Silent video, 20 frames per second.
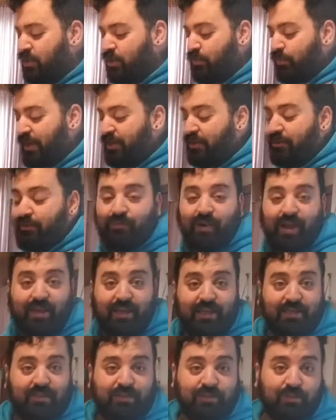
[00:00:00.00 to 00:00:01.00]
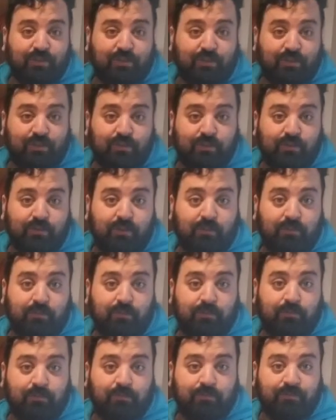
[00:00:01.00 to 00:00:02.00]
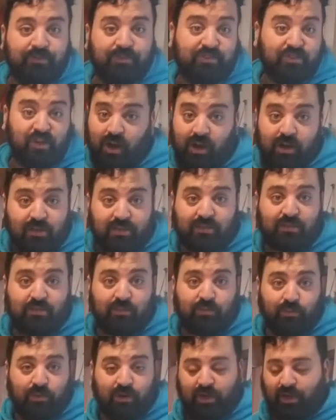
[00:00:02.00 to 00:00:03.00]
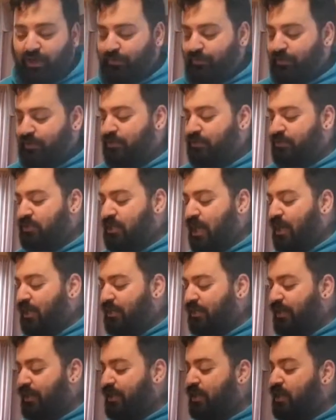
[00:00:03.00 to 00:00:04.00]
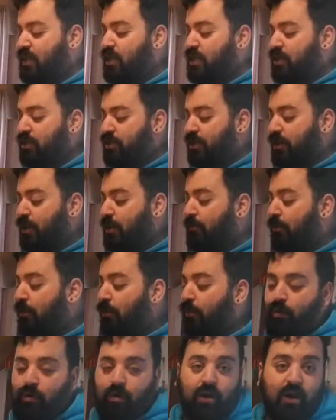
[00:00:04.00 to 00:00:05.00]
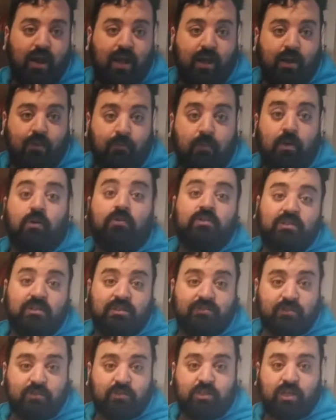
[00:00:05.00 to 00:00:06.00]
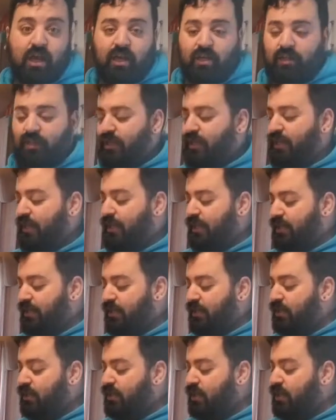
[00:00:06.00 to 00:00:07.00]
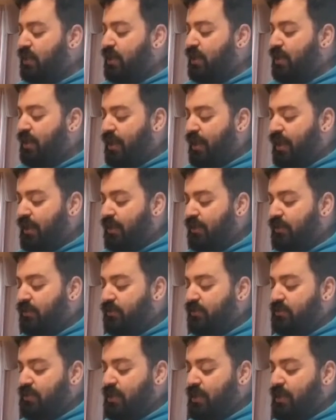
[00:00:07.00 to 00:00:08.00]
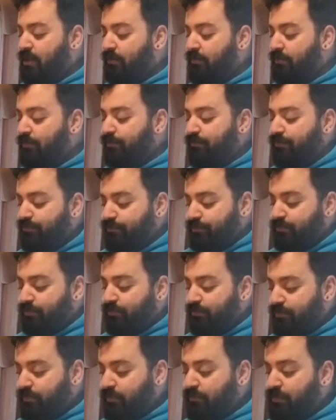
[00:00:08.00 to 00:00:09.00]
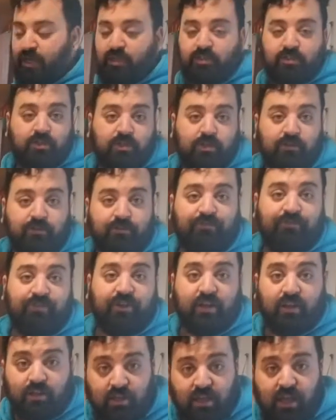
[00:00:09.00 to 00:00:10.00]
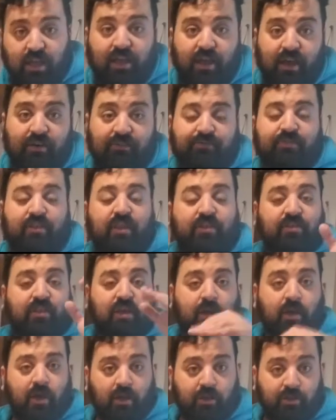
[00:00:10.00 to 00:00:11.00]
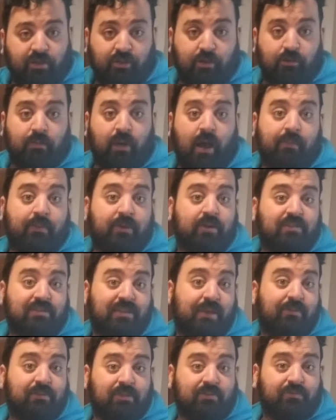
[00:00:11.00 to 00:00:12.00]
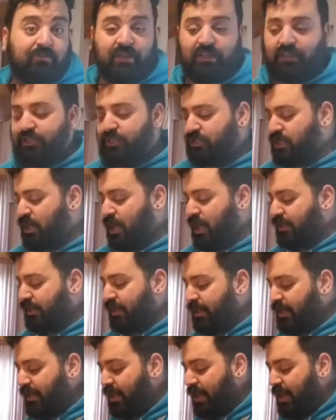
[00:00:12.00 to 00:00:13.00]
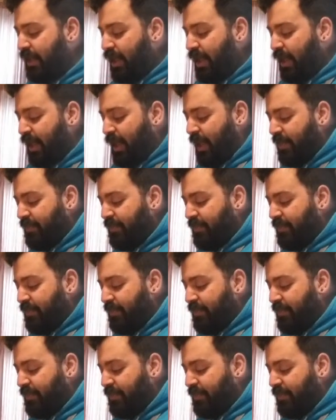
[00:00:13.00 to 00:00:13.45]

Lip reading: when you're ready to start working with your chocolate, you're gonna pour most of your chocolate in and make sure you fill enough that the thermometer is able to read the chocolate. And